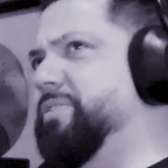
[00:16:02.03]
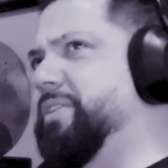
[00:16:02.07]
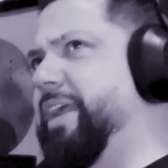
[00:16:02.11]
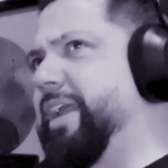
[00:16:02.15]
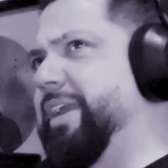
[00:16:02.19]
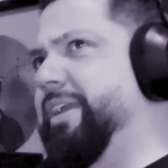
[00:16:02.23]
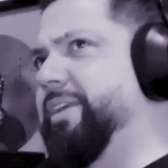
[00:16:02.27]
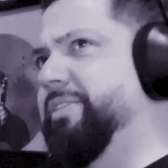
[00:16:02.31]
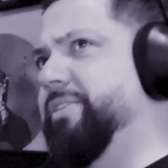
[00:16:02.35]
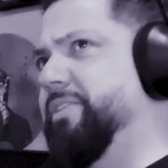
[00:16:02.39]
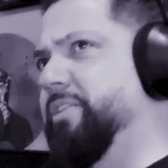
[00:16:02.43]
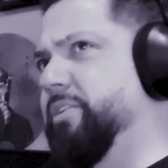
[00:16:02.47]

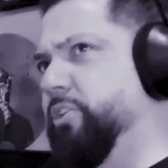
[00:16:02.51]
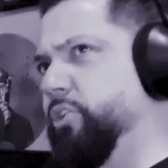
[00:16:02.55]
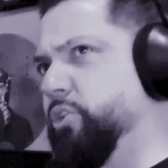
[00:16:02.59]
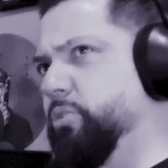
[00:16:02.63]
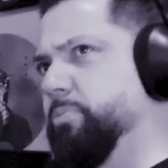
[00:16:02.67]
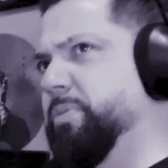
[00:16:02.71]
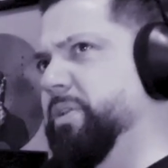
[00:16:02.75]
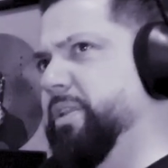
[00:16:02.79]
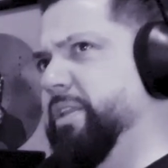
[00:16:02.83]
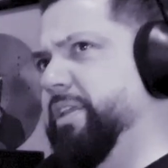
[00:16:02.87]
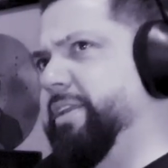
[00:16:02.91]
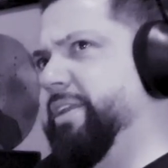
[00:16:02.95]
like the
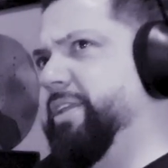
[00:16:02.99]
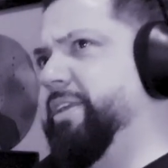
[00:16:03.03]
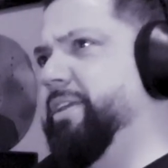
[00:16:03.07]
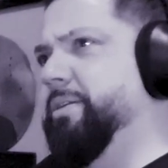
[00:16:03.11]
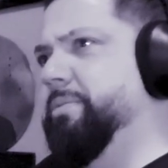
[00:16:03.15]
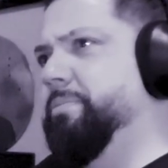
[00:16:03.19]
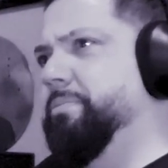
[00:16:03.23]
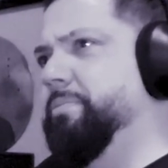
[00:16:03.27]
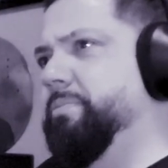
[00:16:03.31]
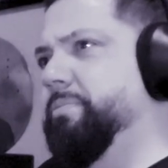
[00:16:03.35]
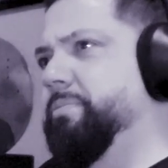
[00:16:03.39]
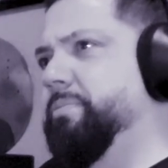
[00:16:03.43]
new
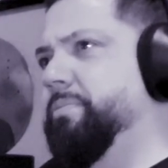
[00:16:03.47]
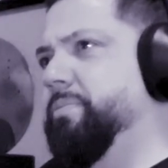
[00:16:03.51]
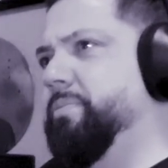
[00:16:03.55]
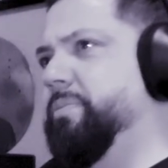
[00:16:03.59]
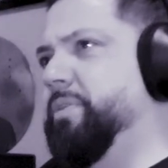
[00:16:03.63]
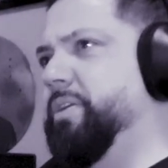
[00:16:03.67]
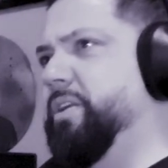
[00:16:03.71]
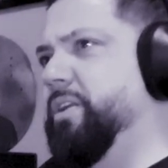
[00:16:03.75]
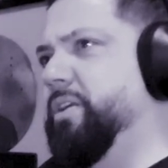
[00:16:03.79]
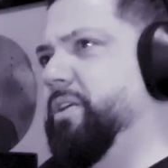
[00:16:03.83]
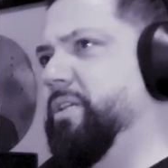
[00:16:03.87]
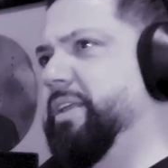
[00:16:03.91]
millennium.
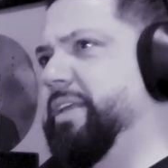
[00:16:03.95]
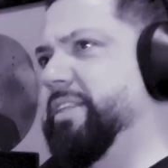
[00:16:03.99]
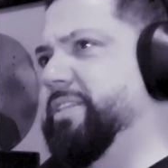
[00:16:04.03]
You know,